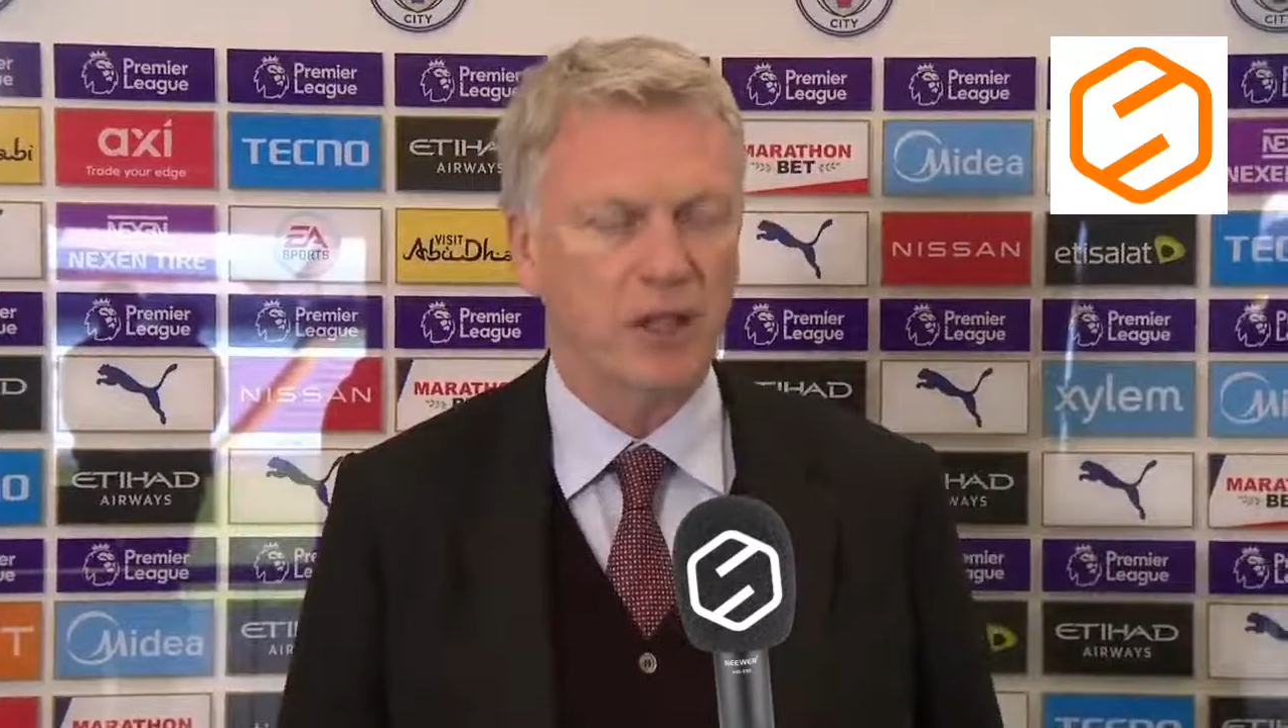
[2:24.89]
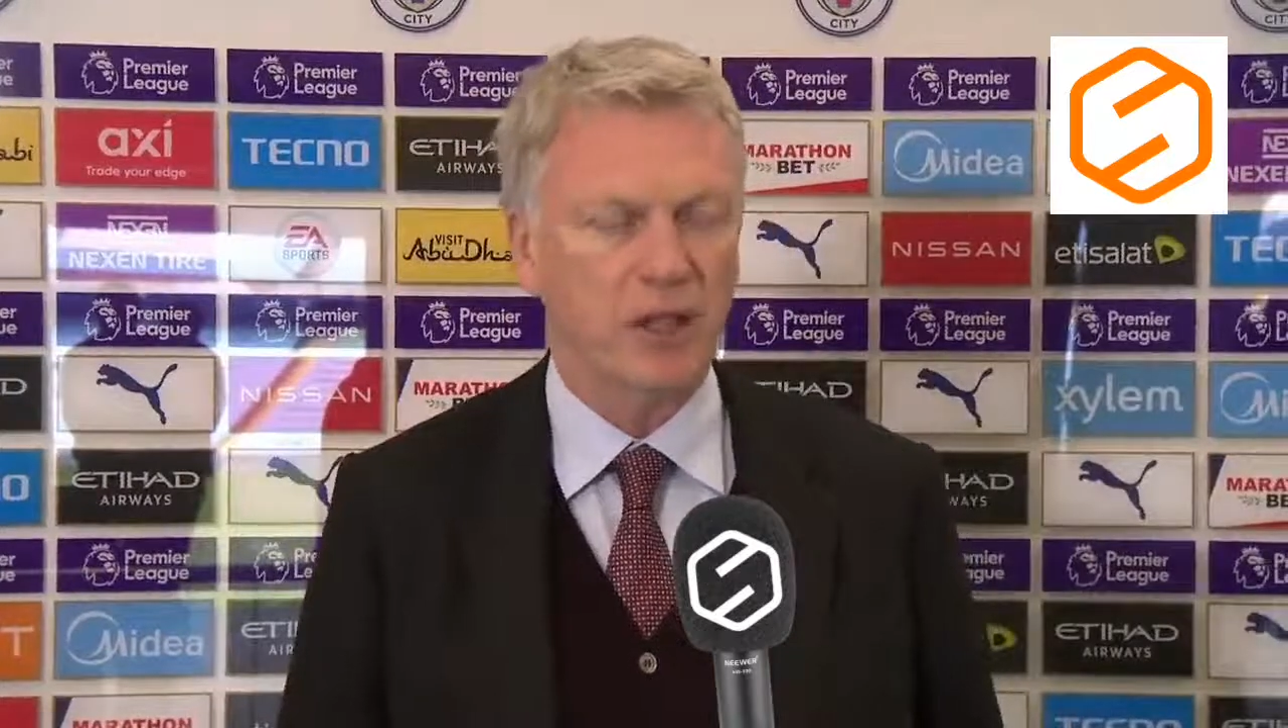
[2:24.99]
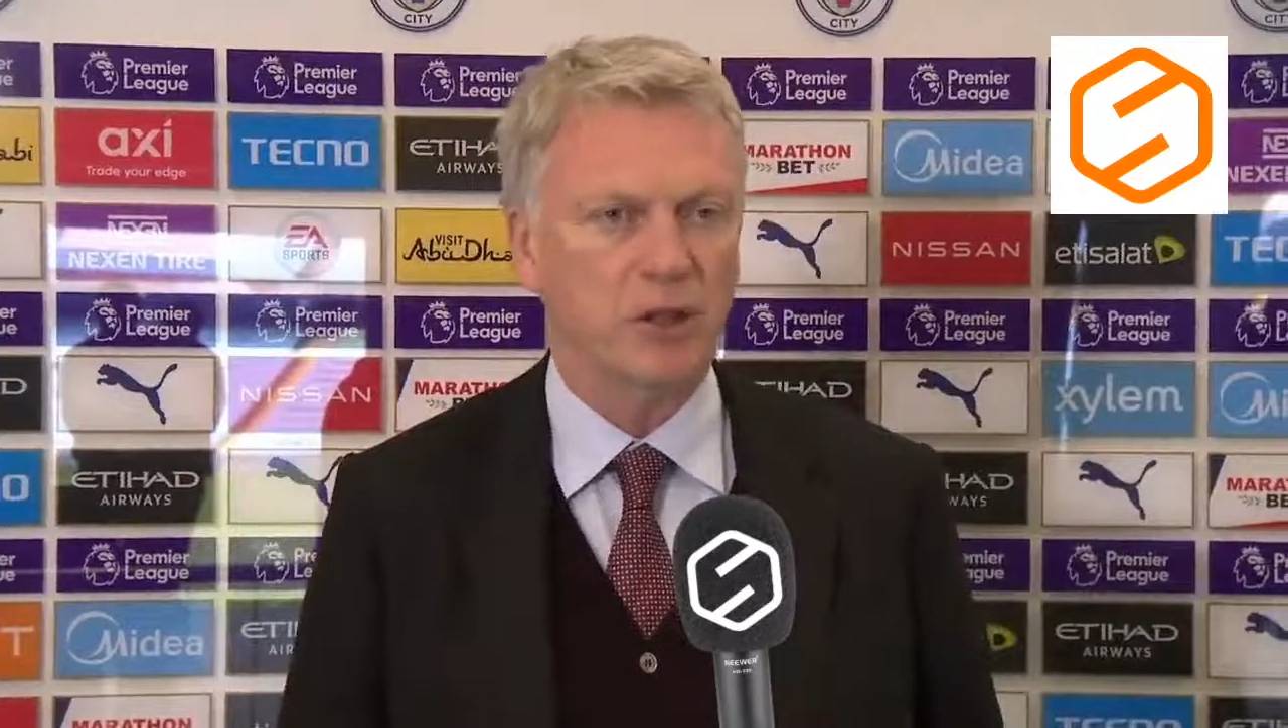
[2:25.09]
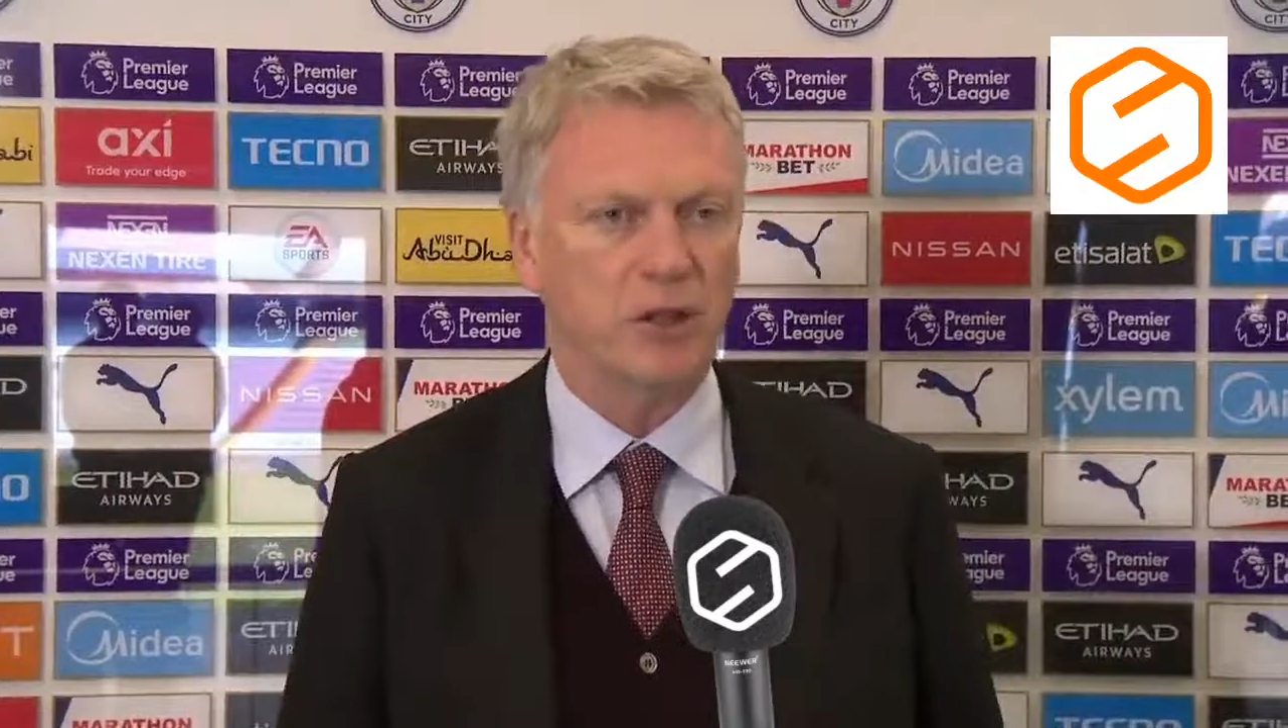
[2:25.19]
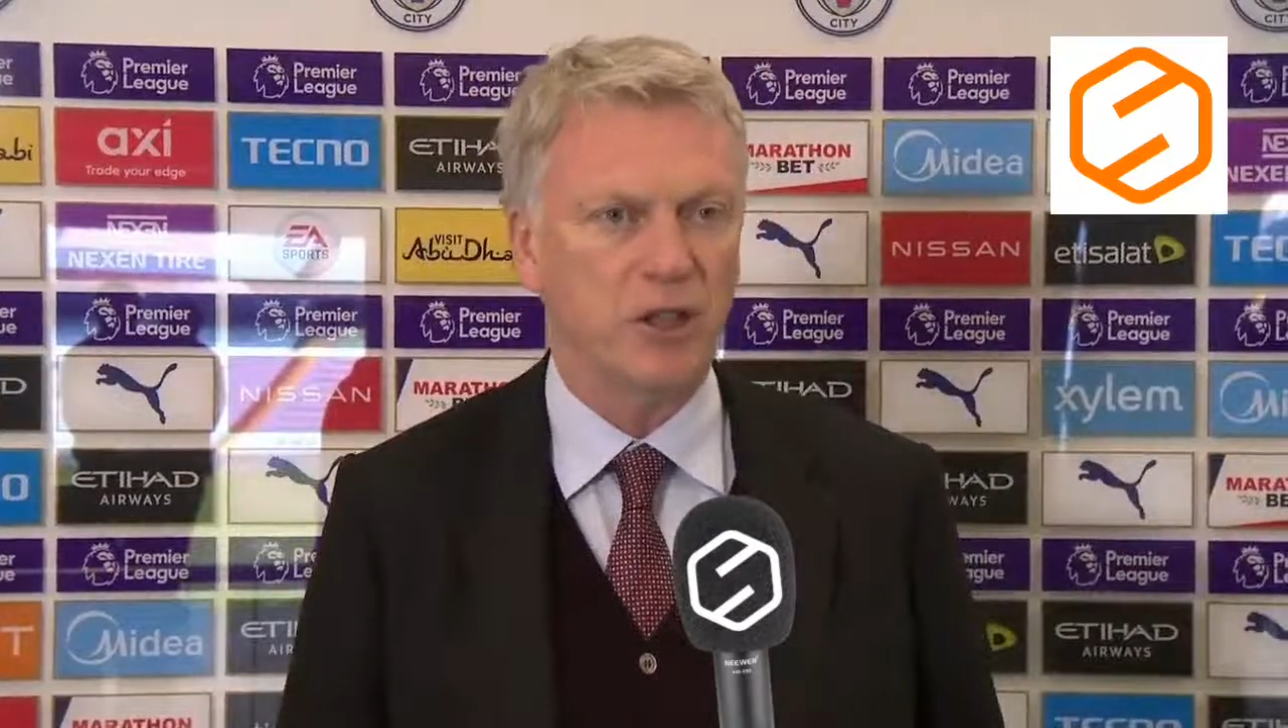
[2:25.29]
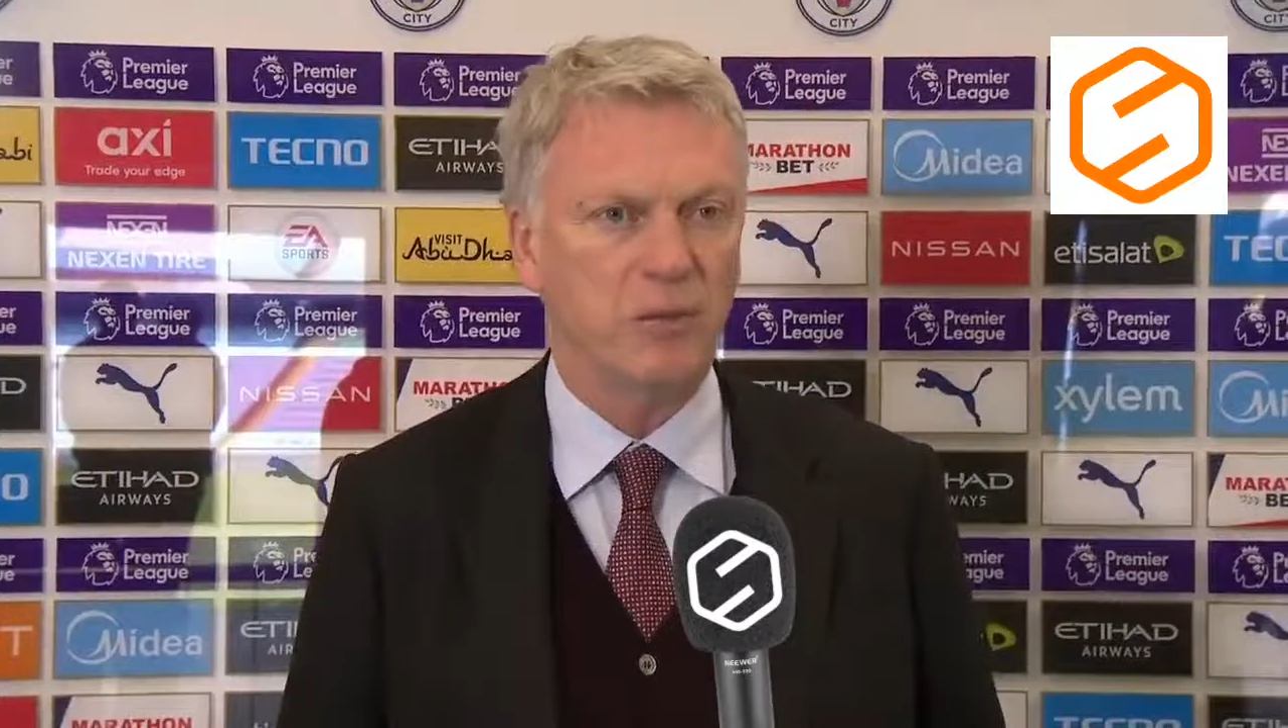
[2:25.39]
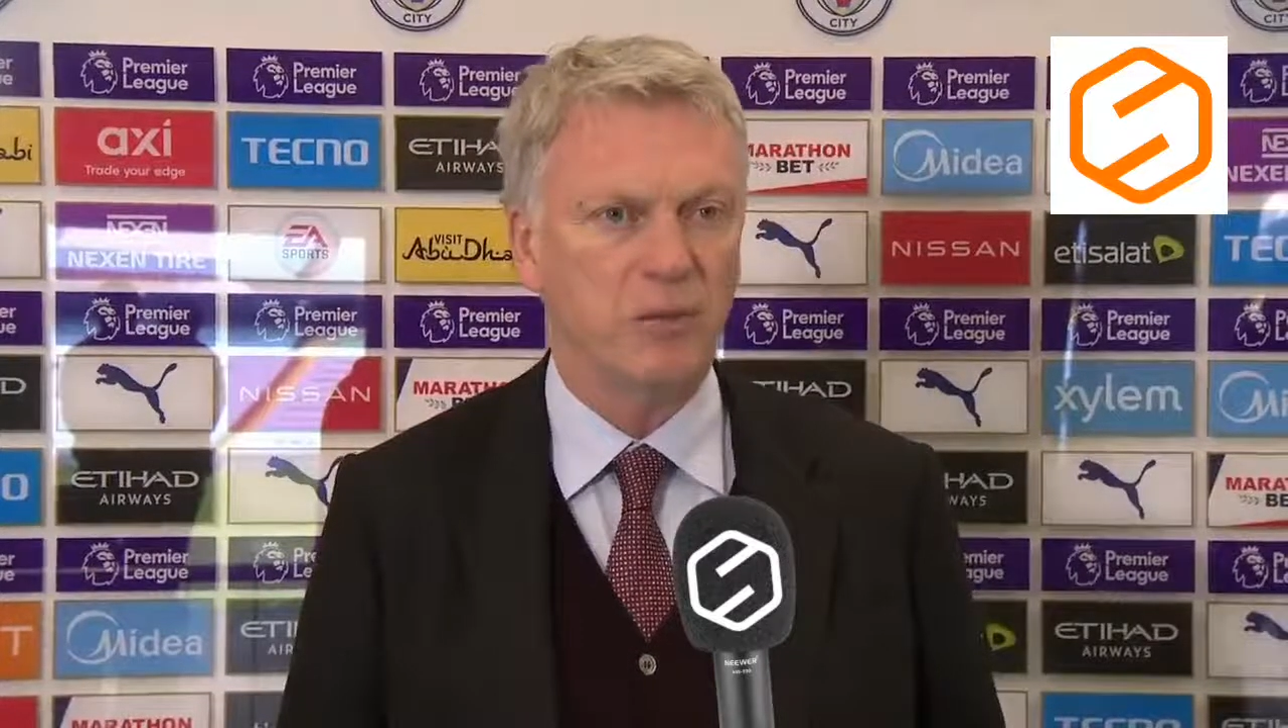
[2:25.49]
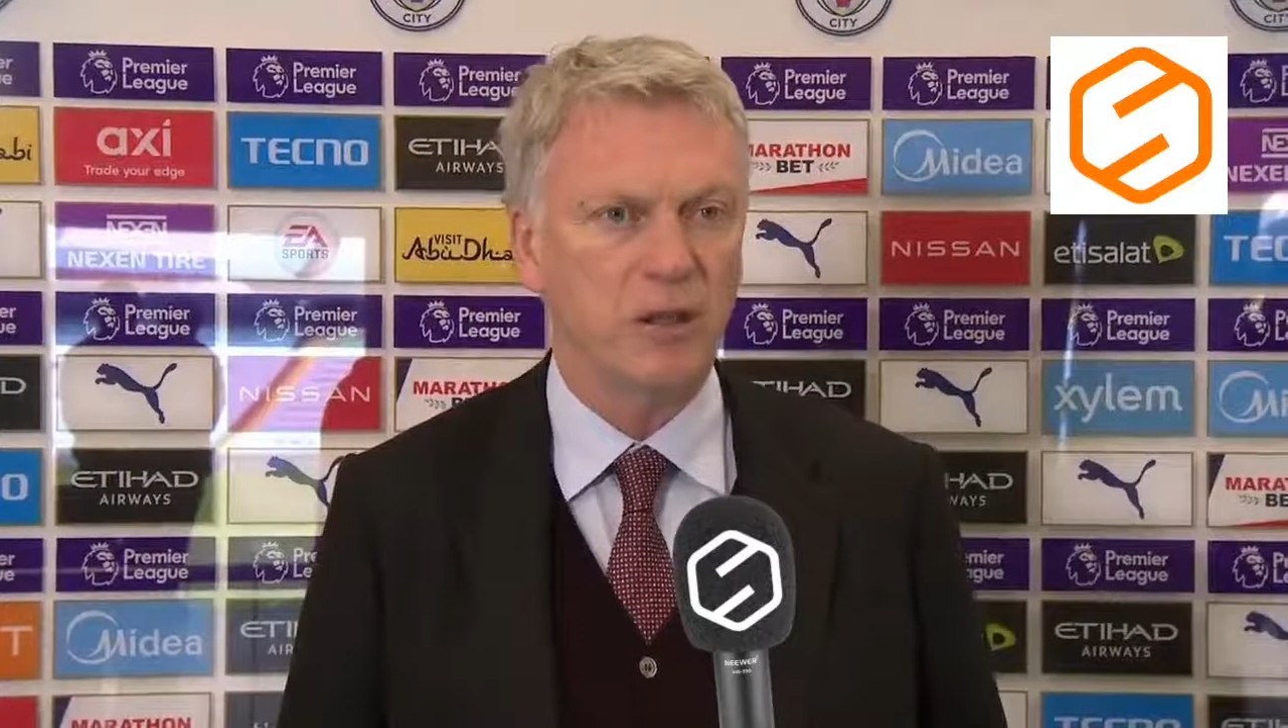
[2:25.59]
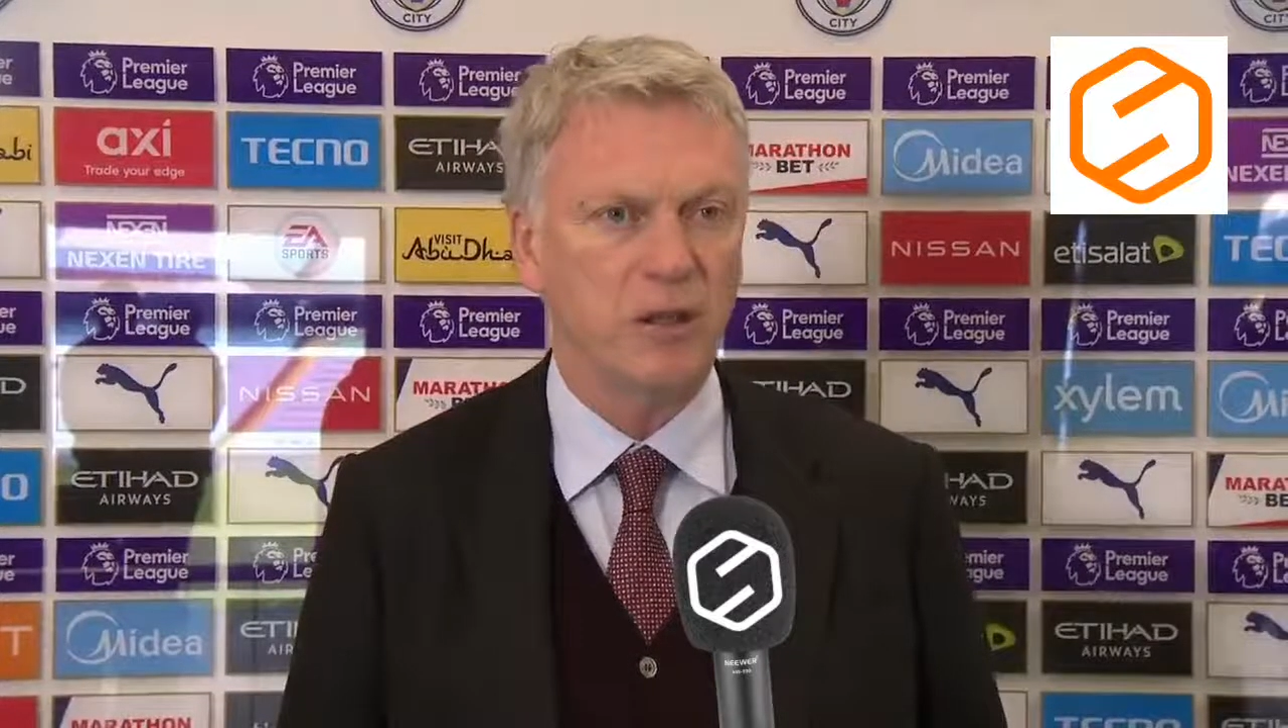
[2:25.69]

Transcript: achievement